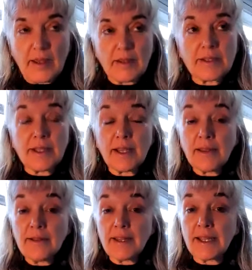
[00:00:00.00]
The
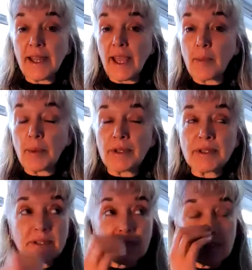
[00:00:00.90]
second thing that
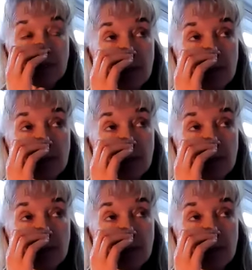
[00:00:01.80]
happens